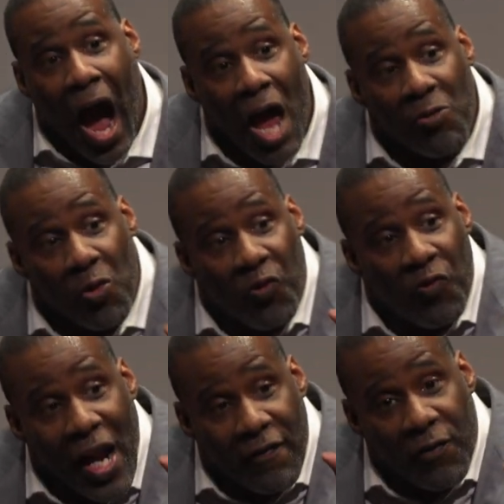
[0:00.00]
I will
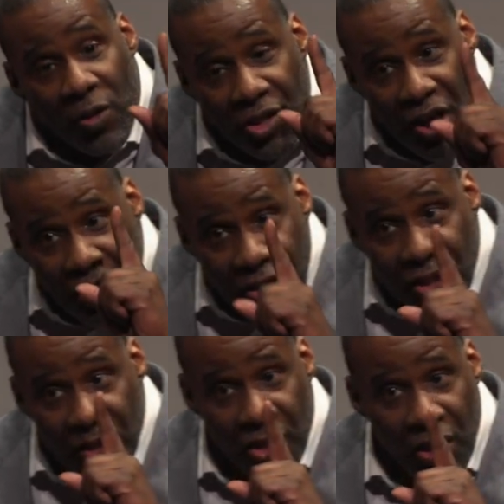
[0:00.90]
fight for
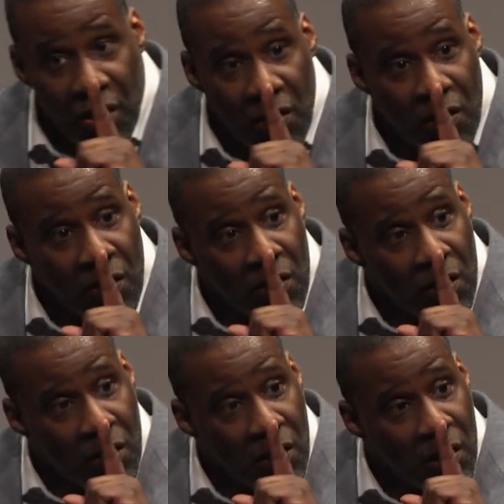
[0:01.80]
injustice.
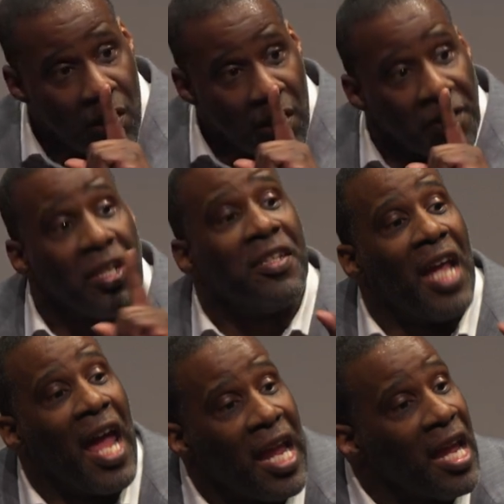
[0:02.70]

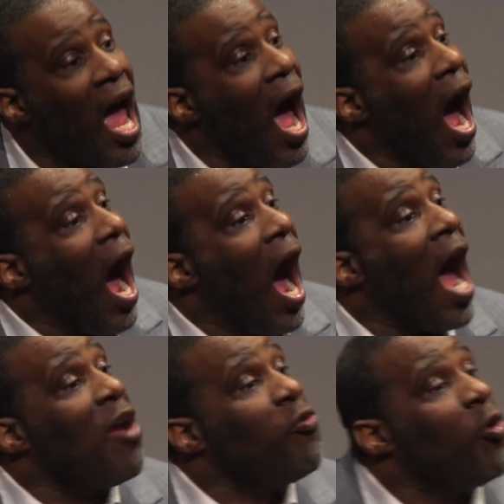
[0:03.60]
Today I